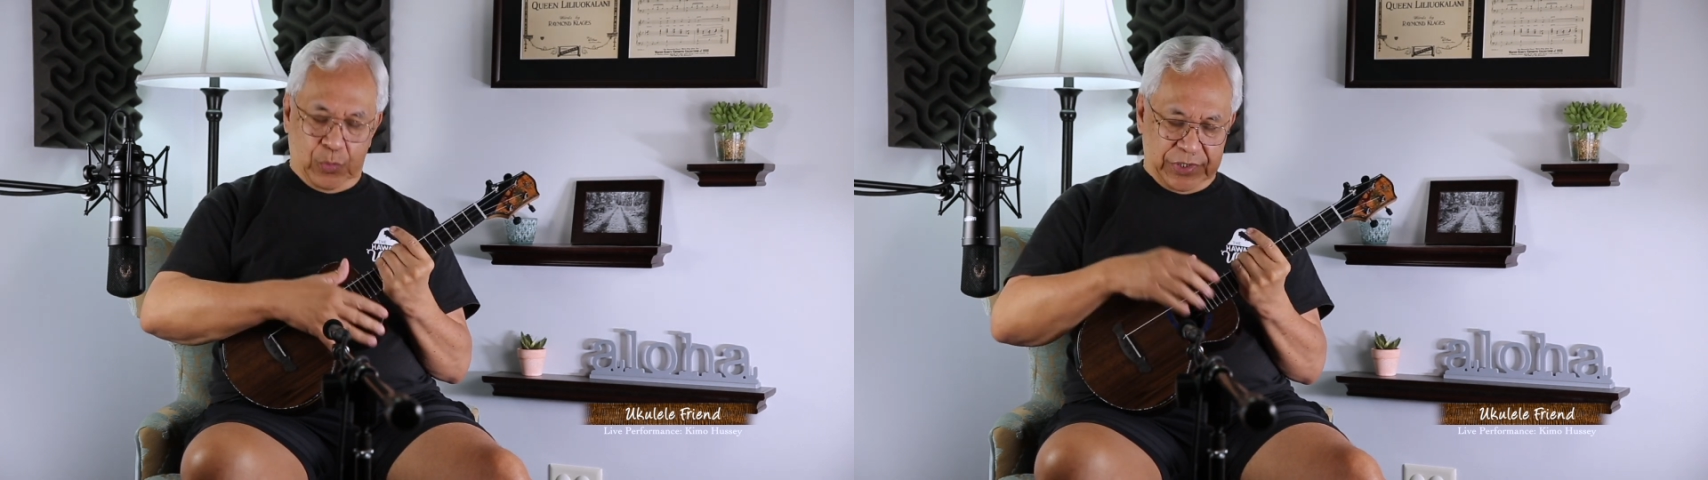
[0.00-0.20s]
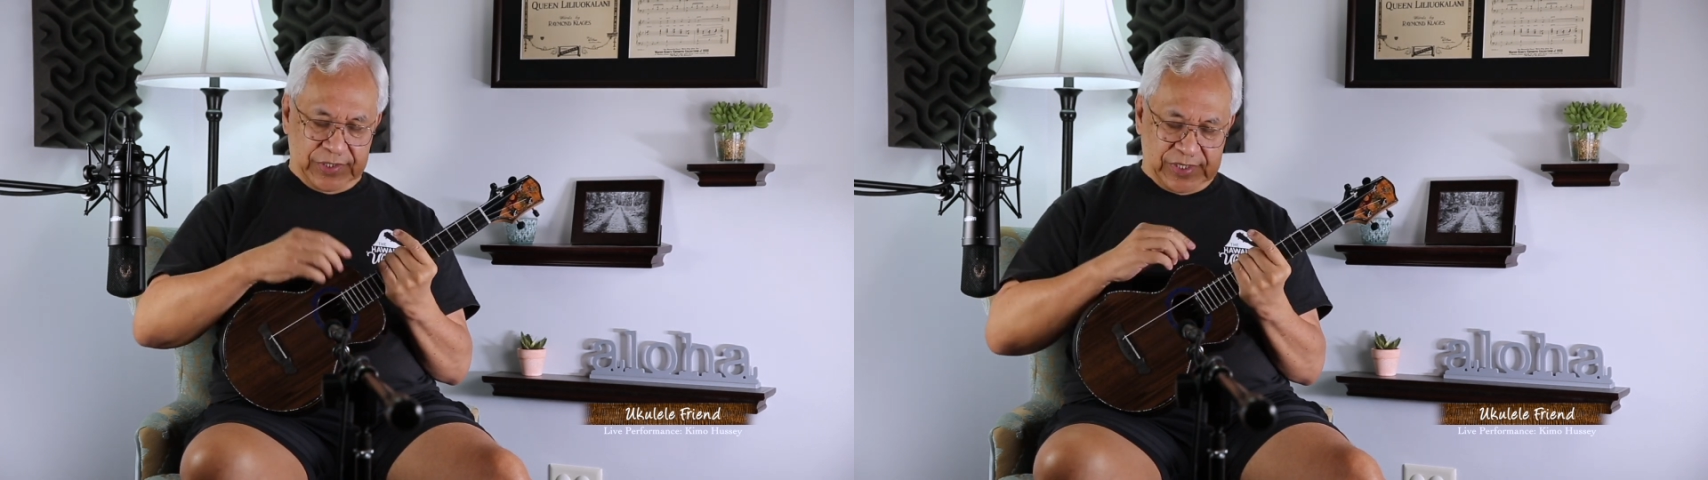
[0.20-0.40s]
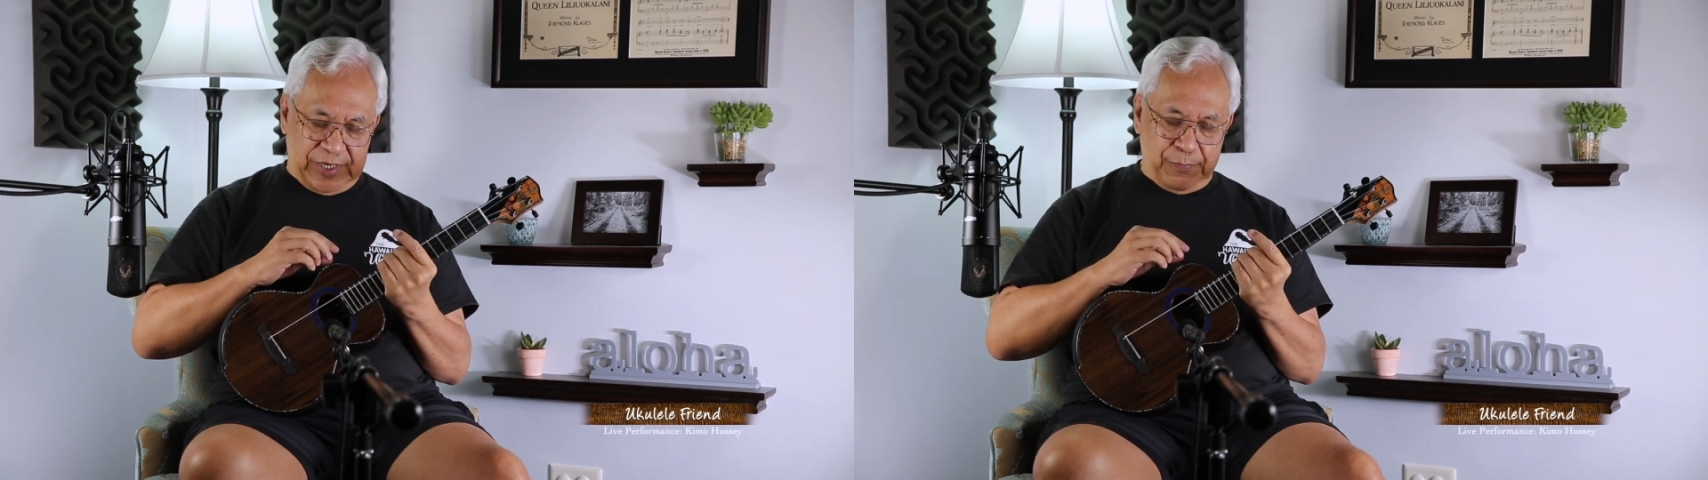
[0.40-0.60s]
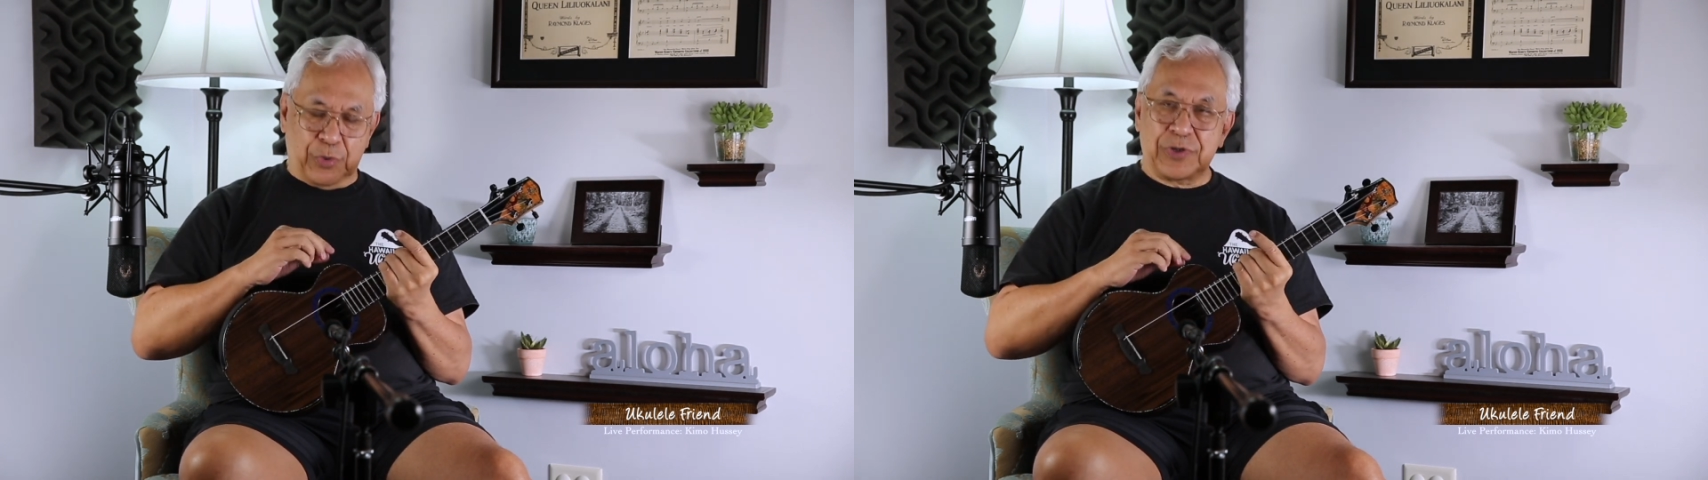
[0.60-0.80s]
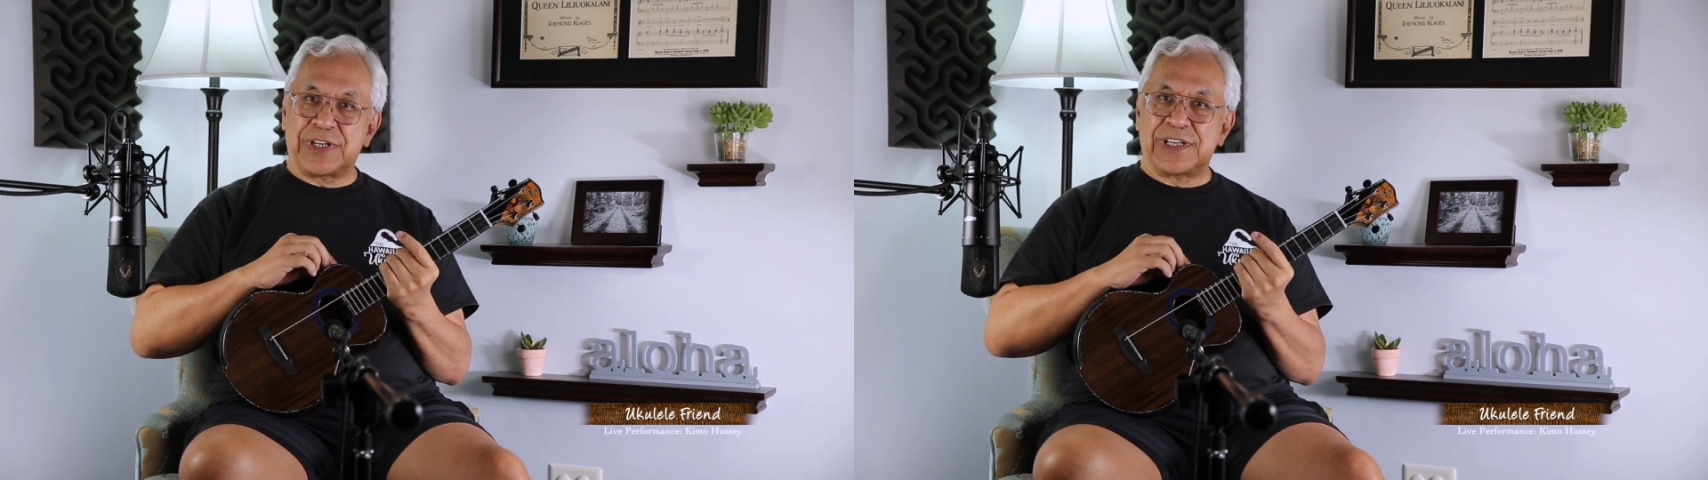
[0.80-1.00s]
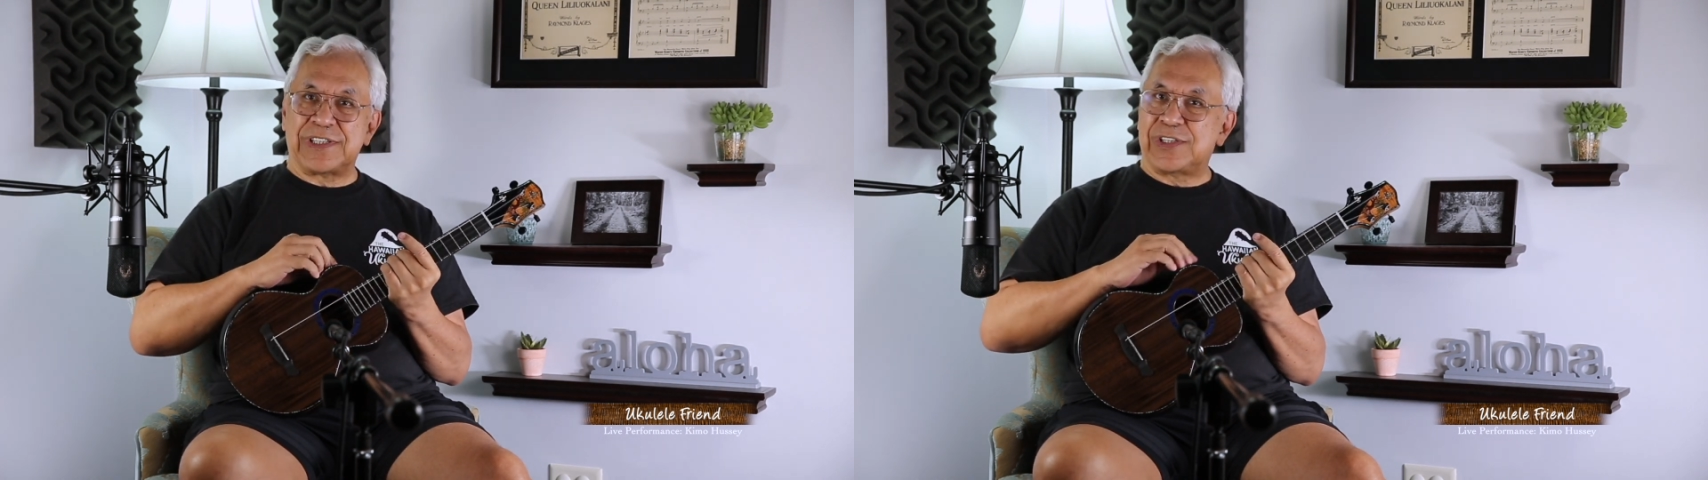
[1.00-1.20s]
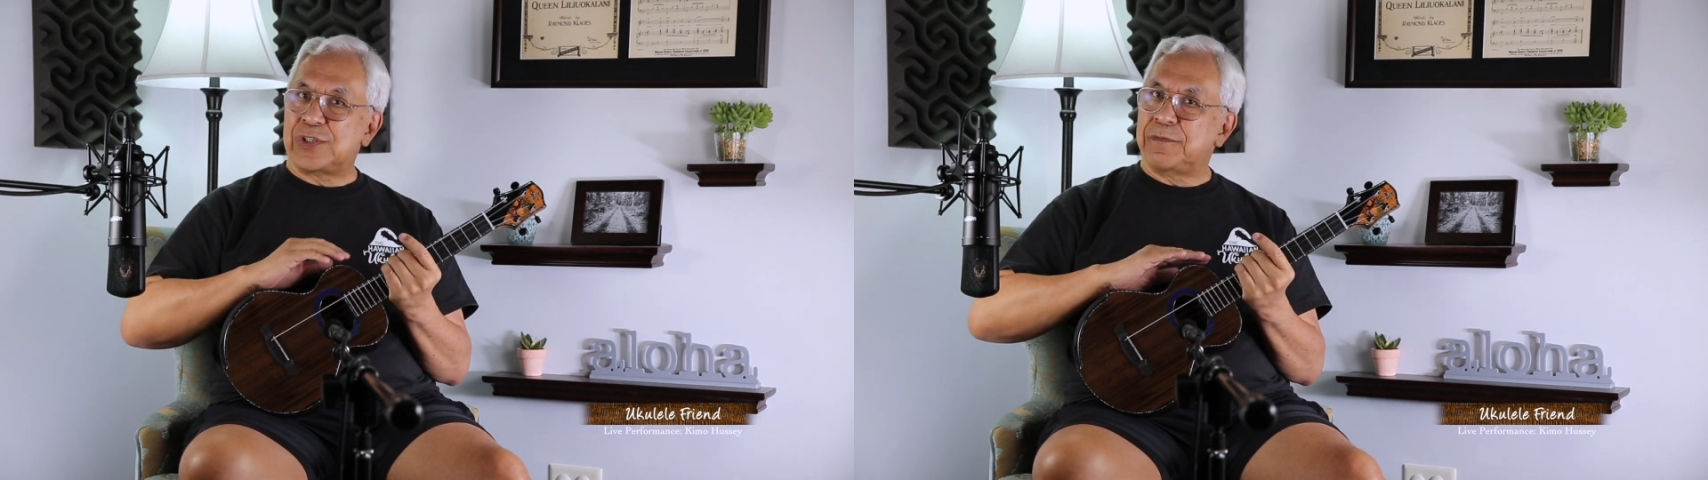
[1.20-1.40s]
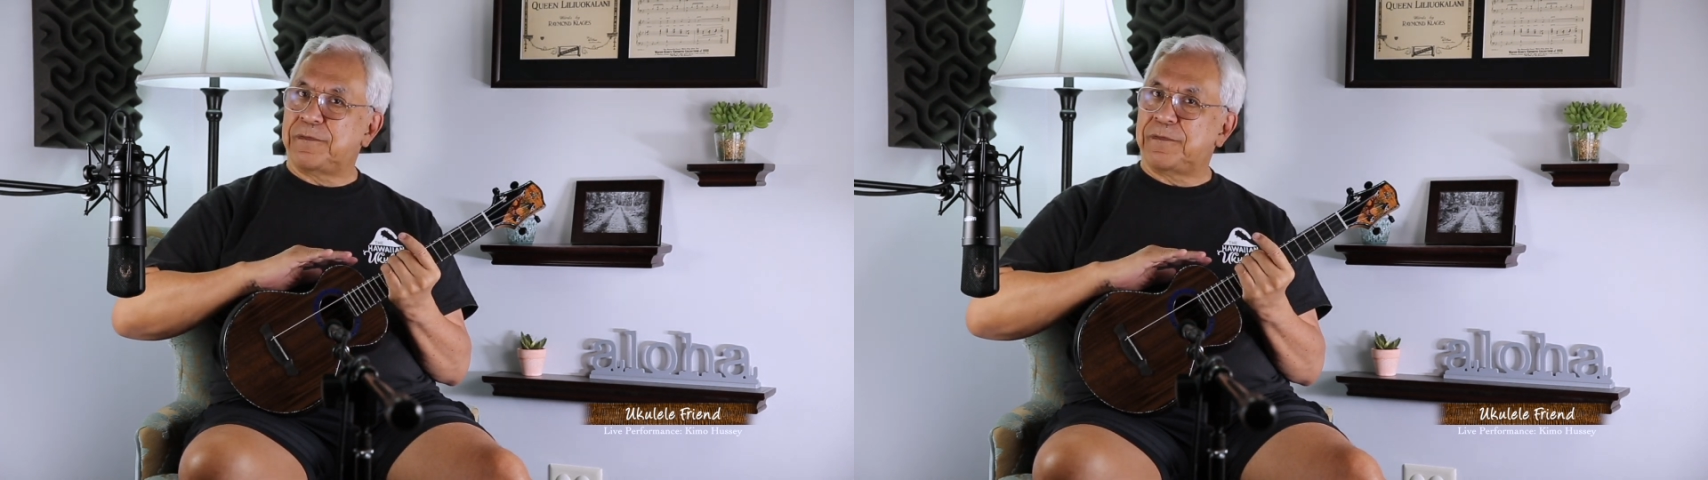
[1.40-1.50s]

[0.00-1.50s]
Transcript: what the side port does is to